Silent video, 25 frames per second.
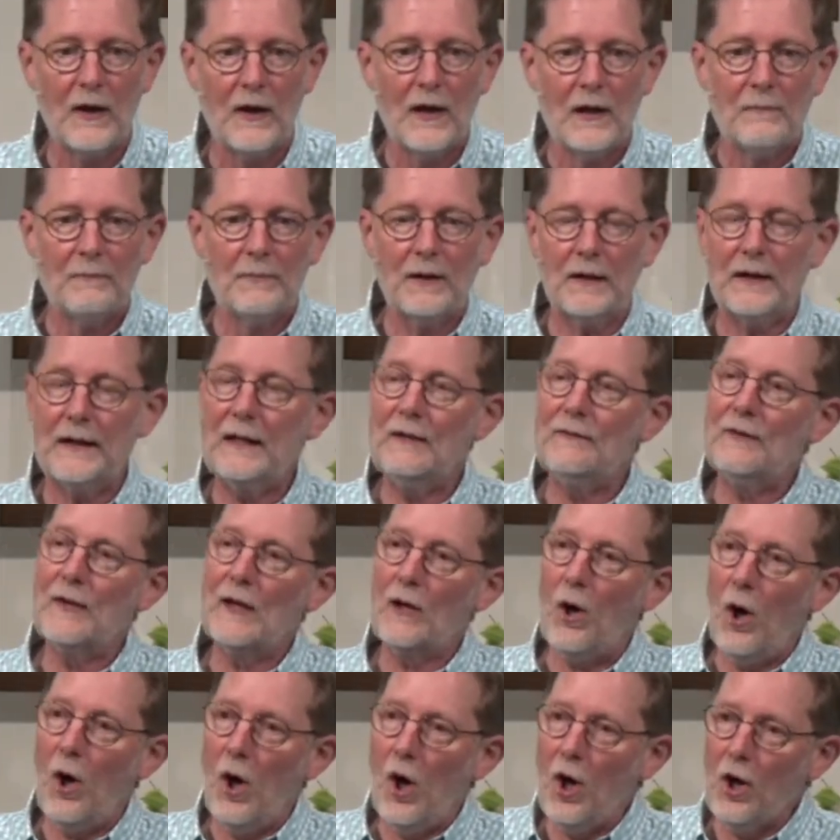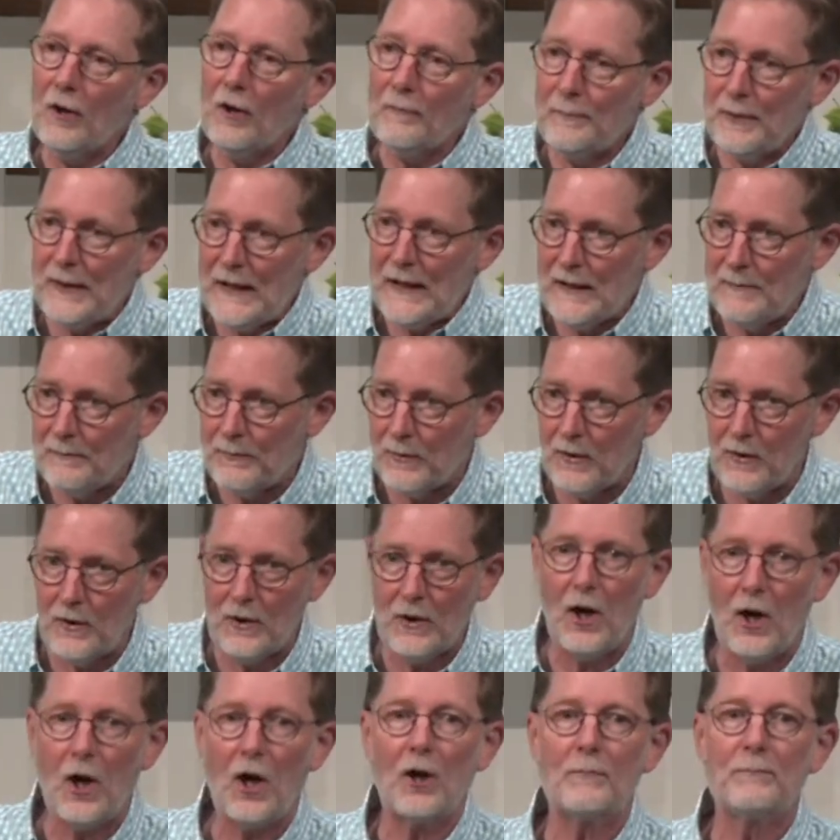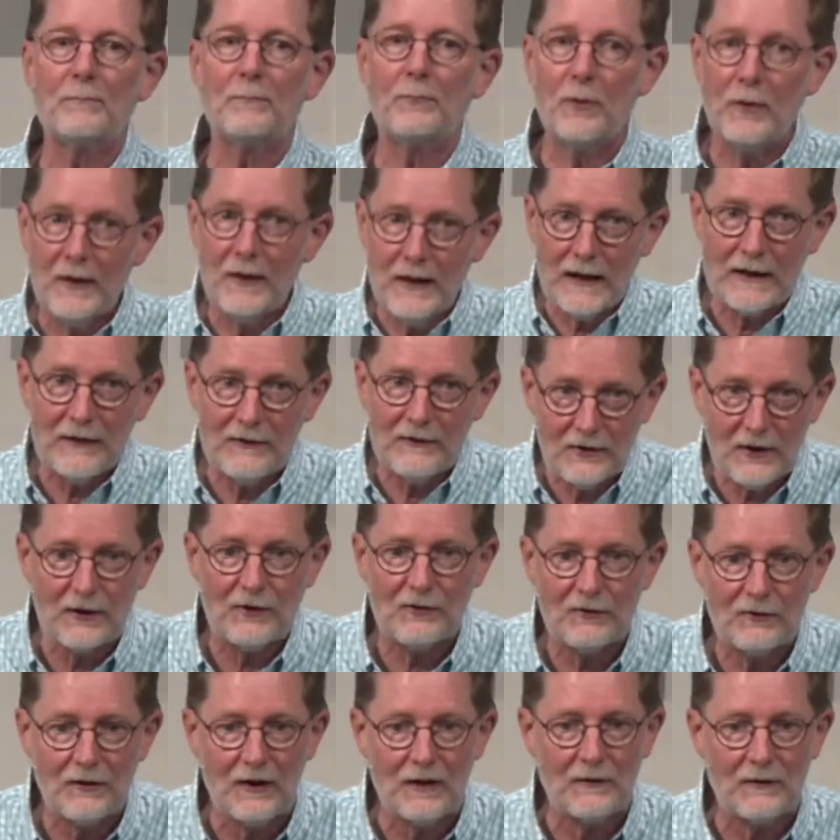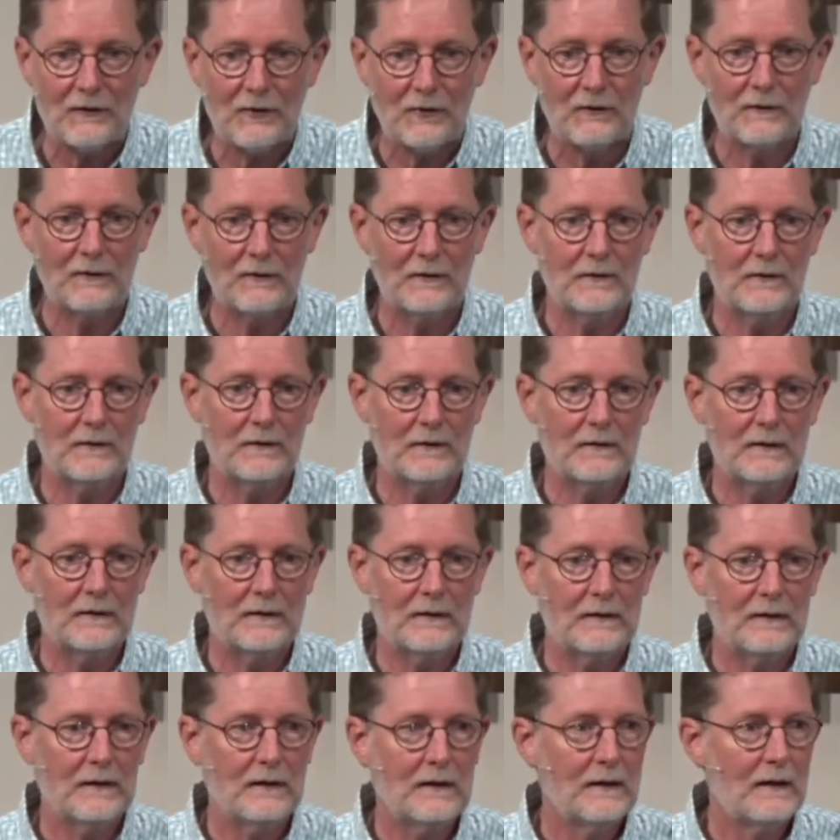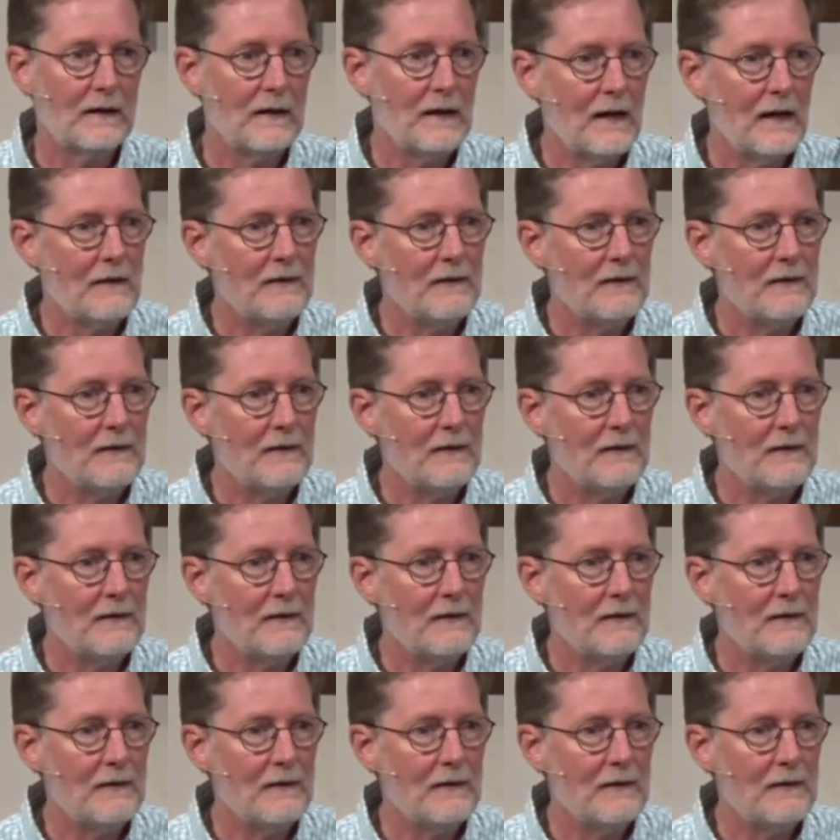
believe that all people are pre existent. They